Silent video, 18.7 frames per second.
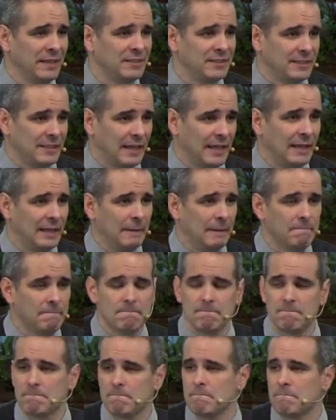say?
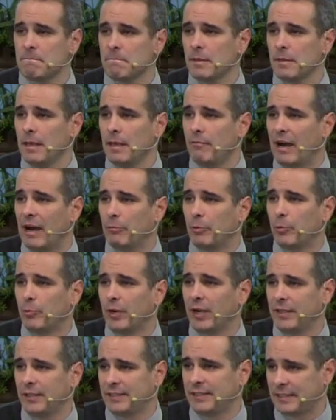If I'm
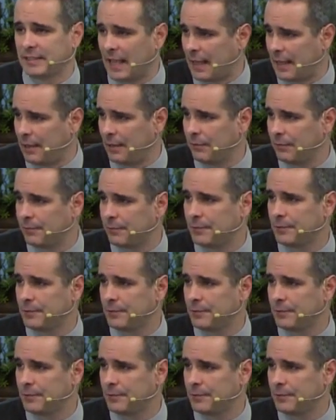already saved.